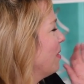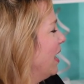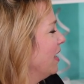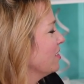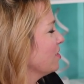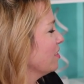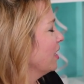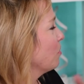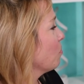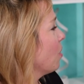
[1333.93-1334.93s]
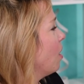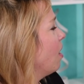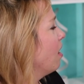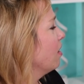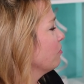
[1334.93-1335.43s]
My hands are like
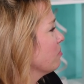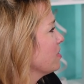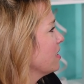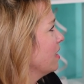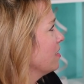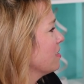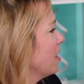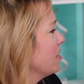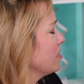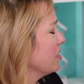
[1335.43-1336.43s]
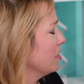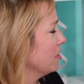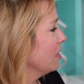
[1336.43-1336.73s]
raw from sanitizing.